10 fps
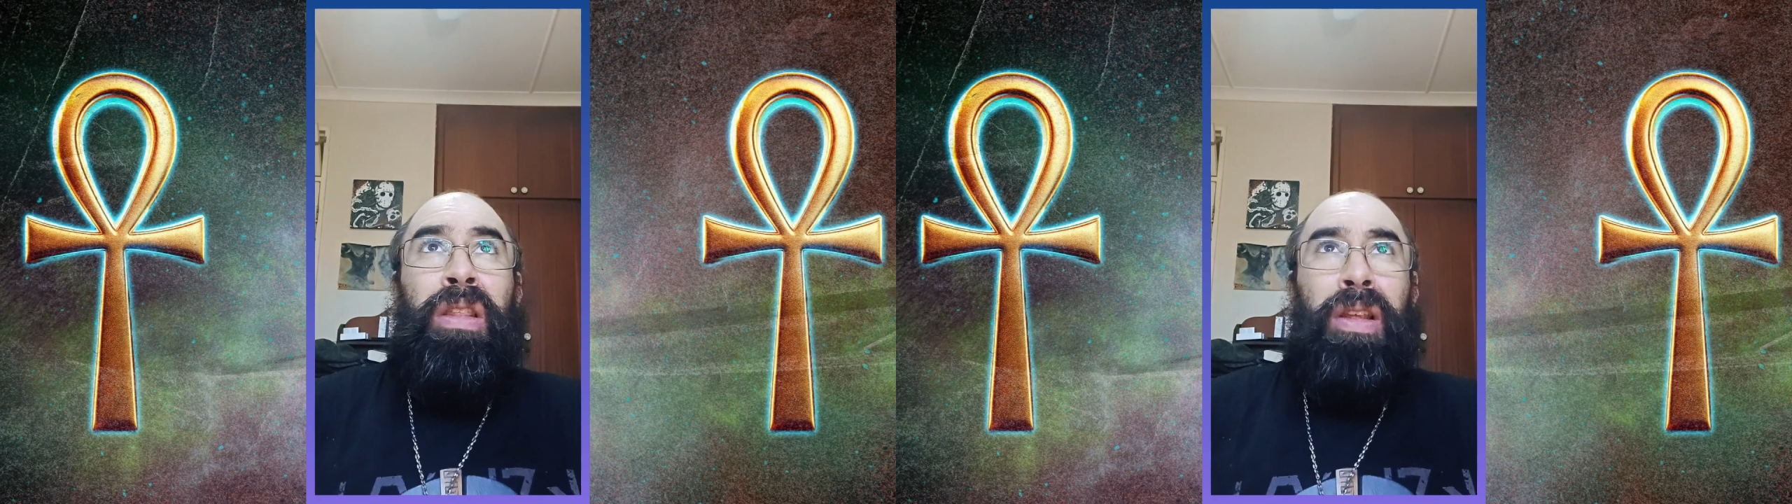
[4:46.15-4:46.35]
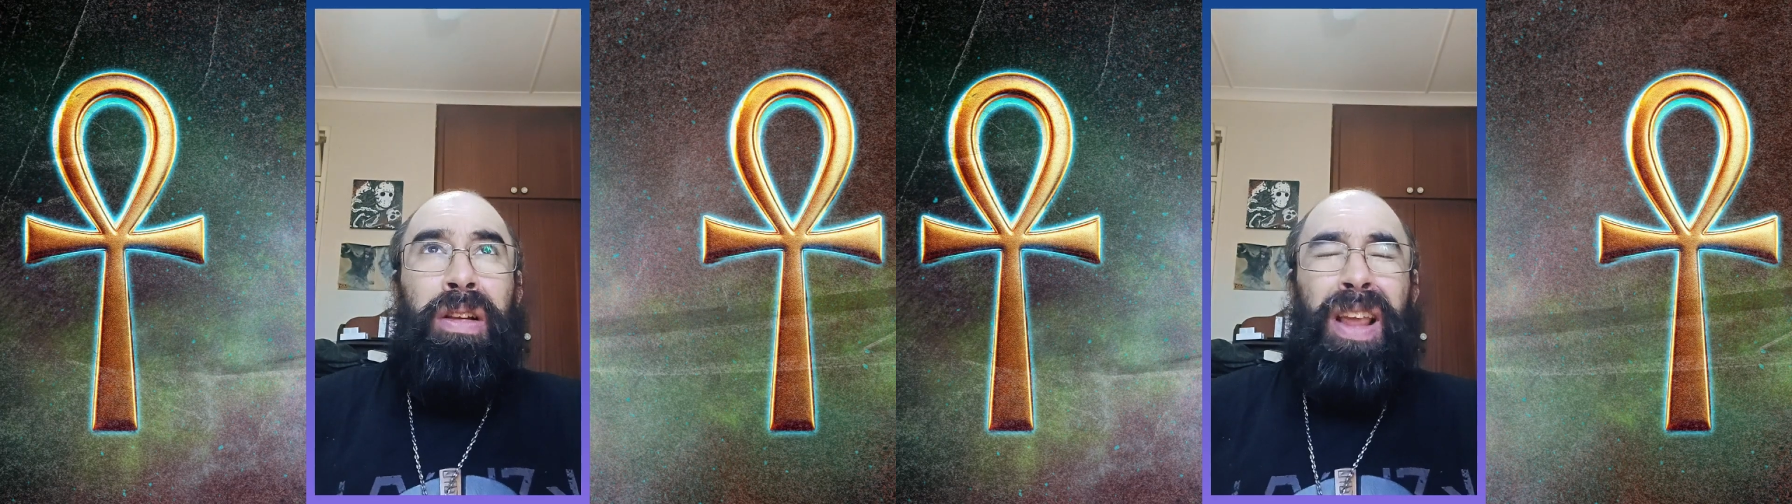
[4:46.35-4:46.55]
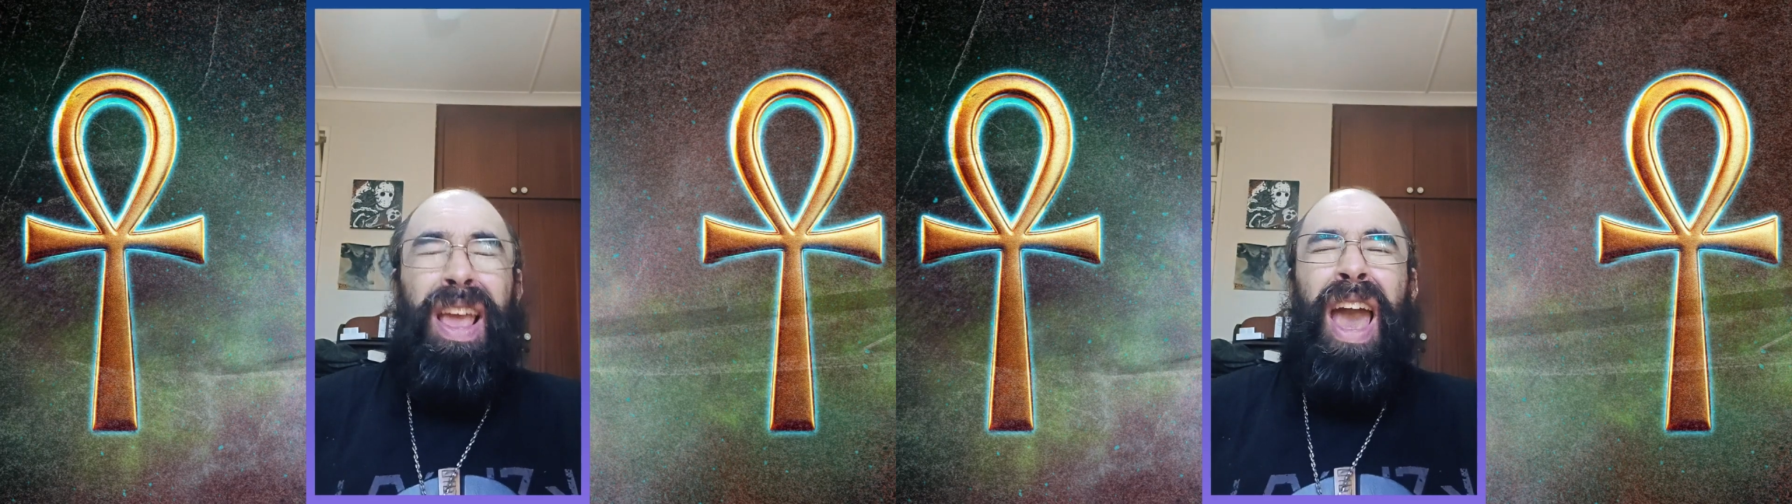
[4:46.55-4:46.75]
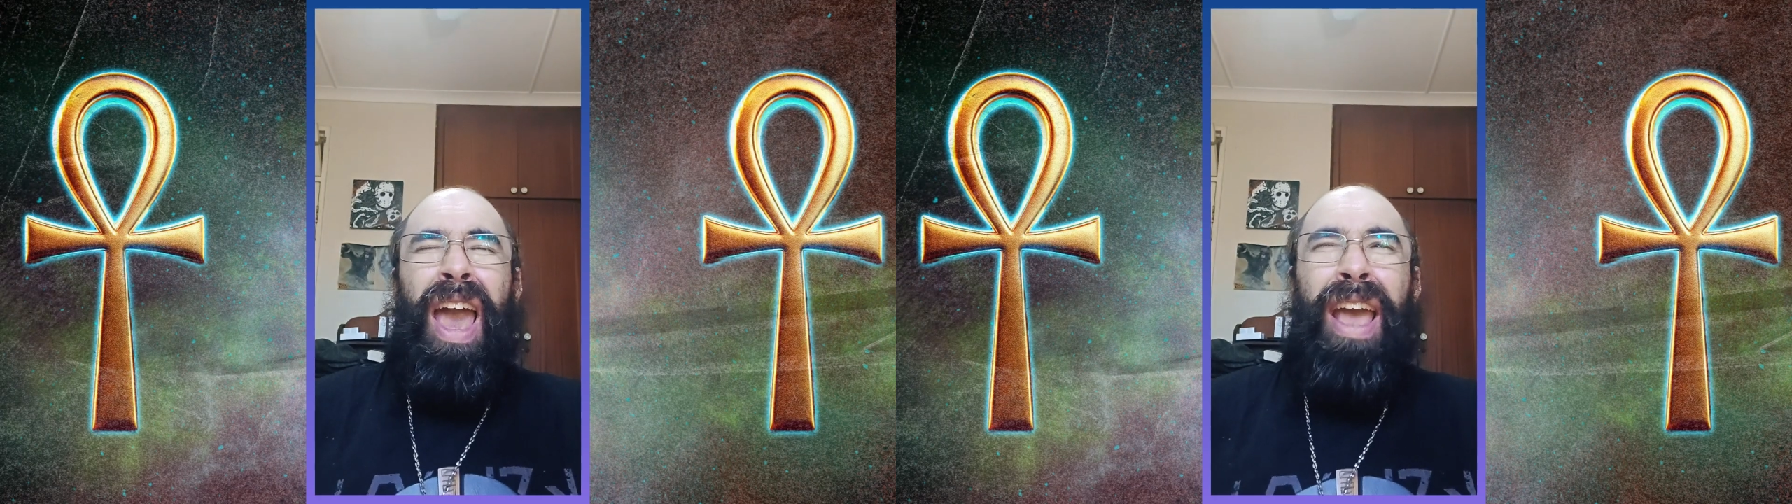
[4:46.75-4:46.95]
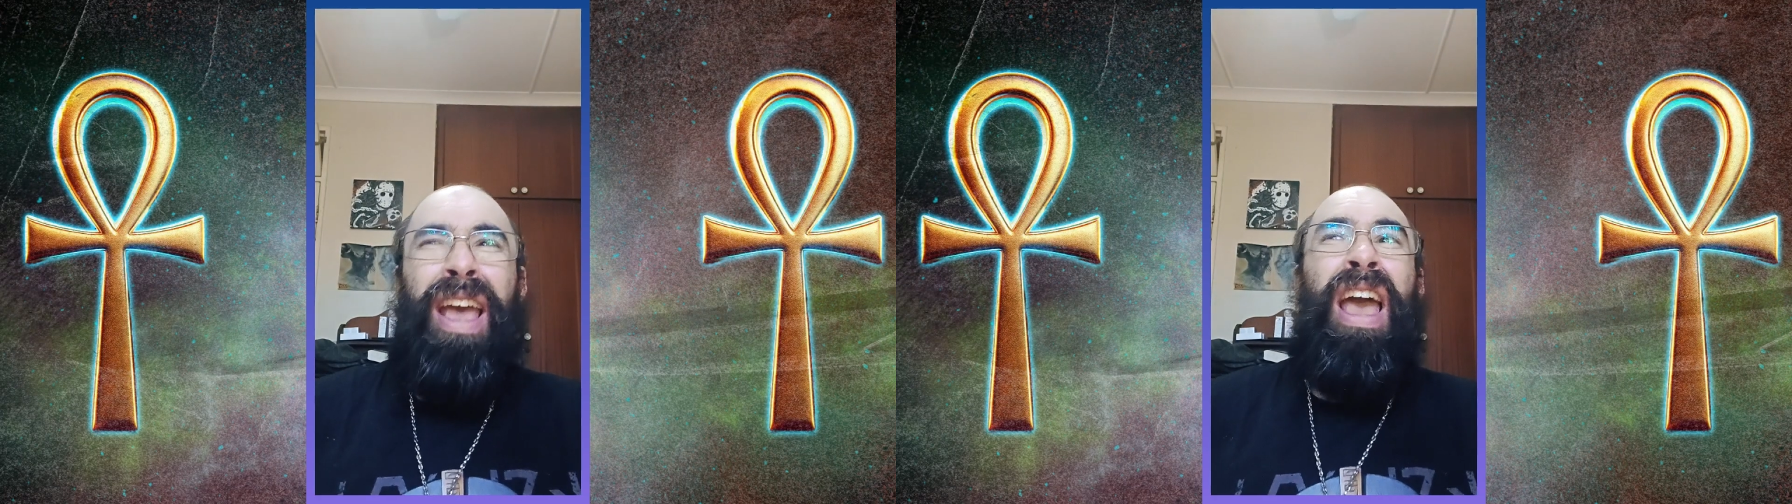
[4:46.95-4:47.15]
the
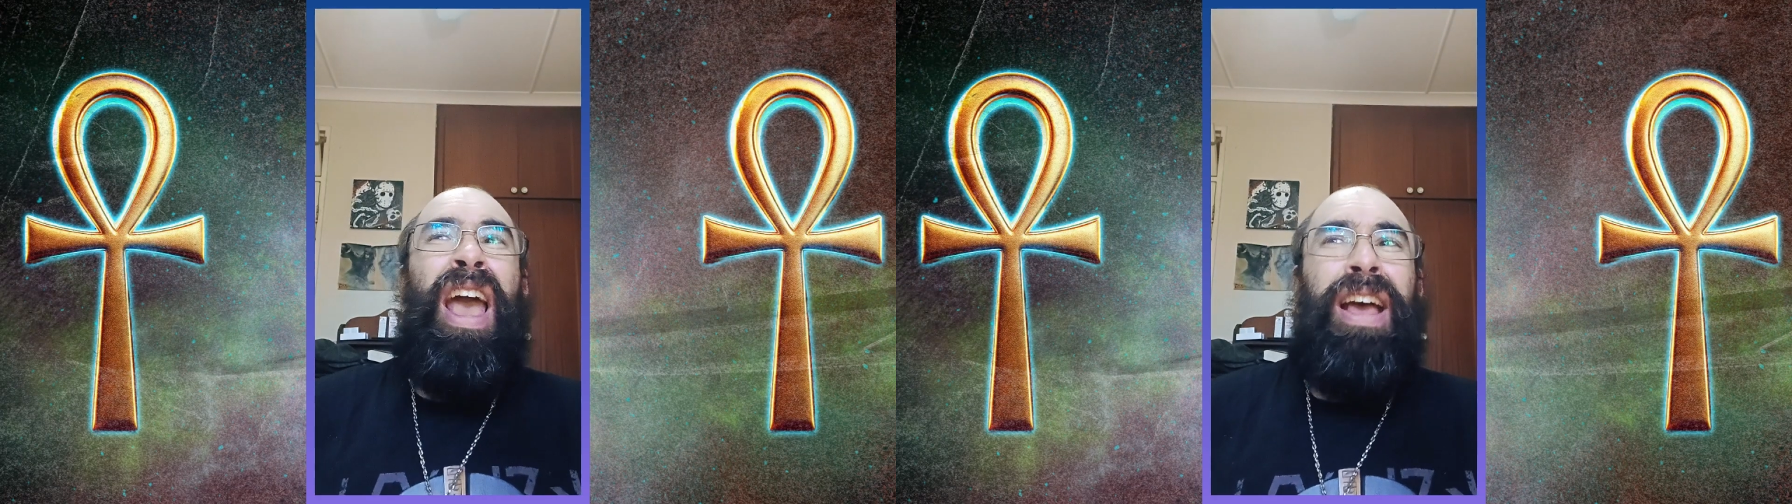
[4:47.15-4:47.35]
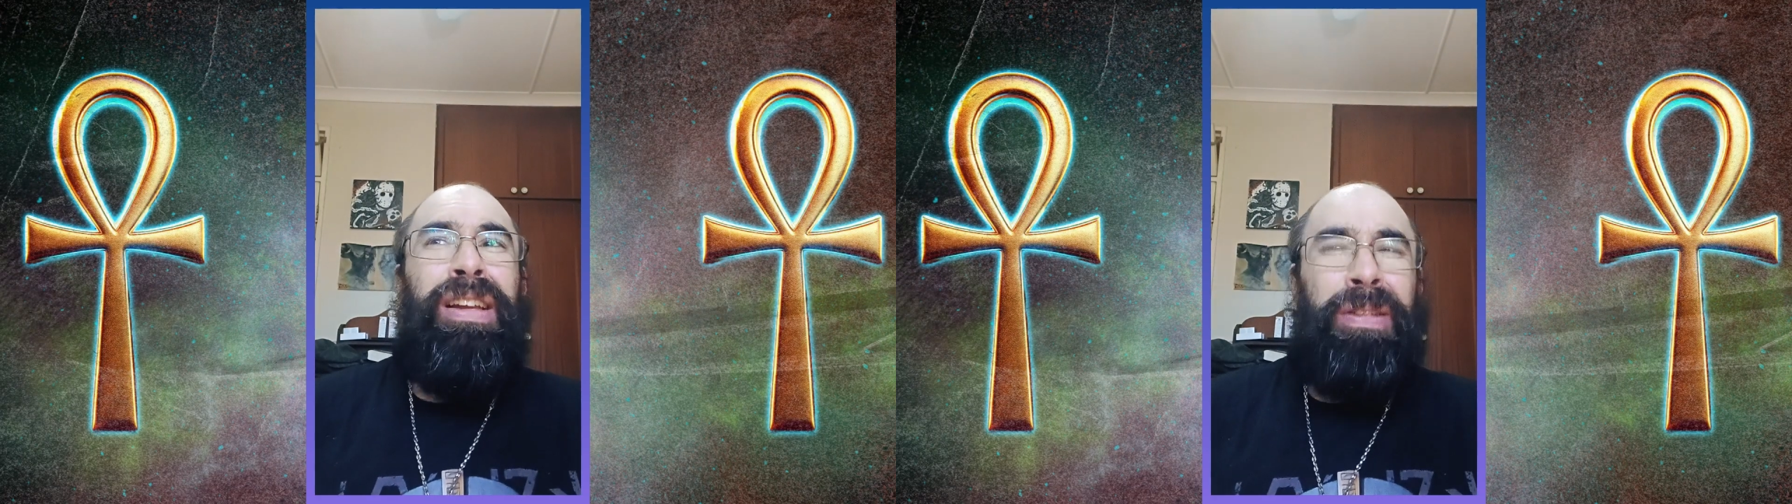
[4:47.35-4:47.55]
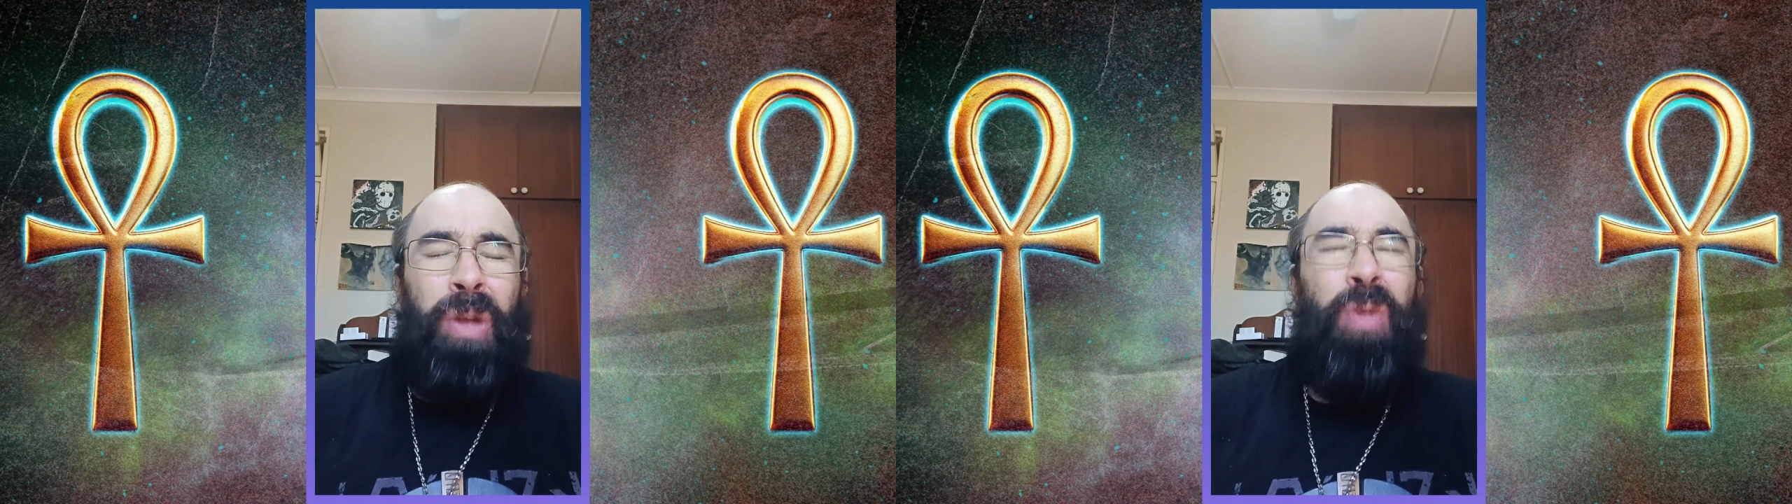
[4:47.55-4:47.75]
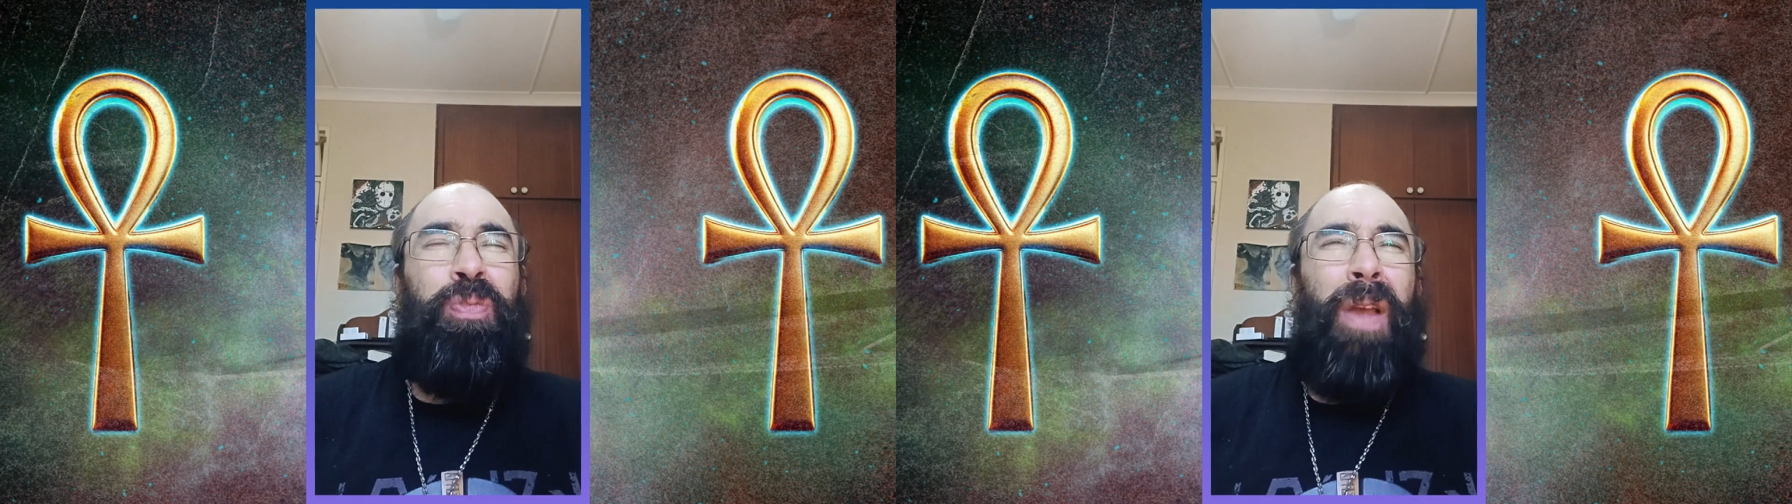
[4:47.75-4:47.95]
DA has not